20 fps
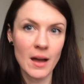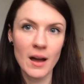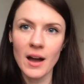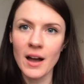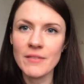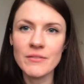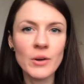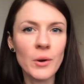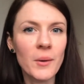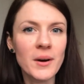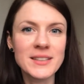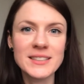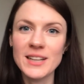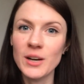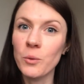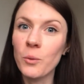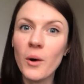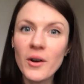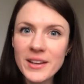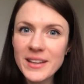I have no
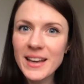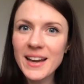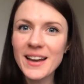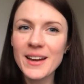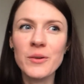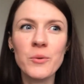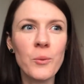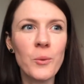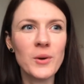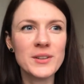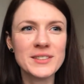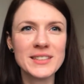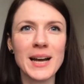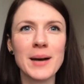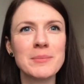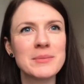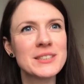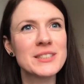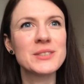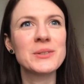idea what yet, what's
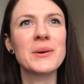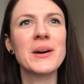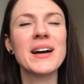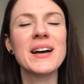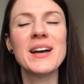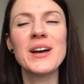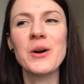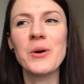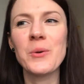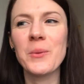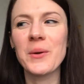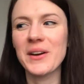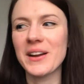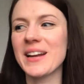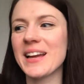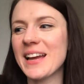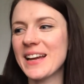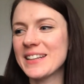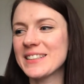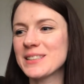happened to her. We're going to
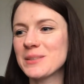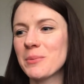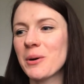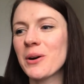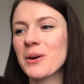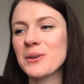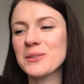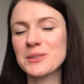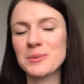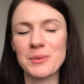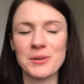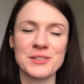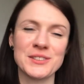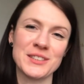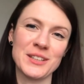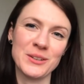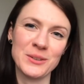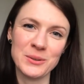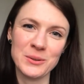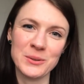get it tomorrow. Tomorrow's
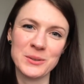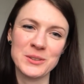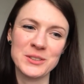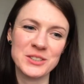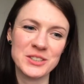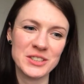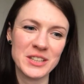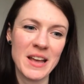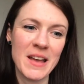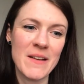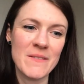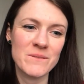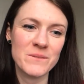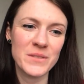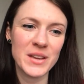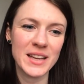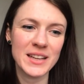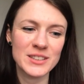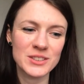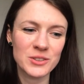the launch.
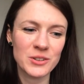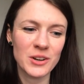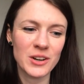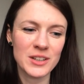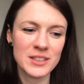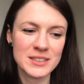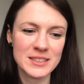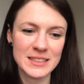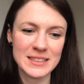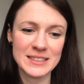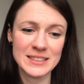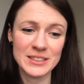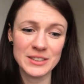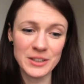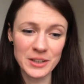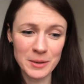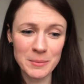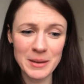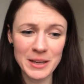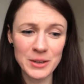Fingers crossed. It's
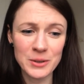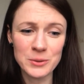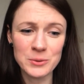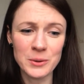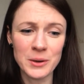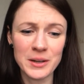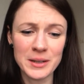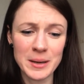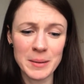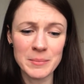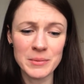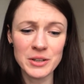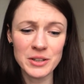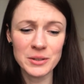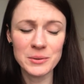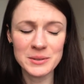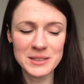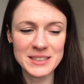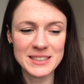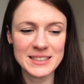going to be a good one. I'm going
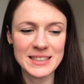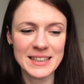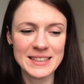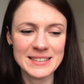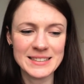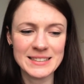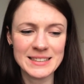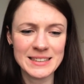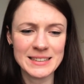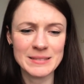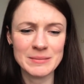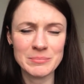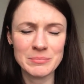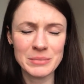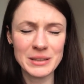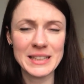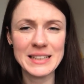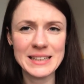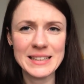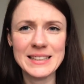to understand it.
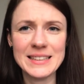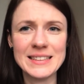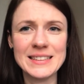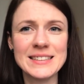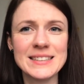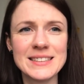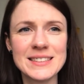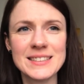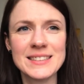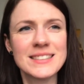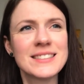Please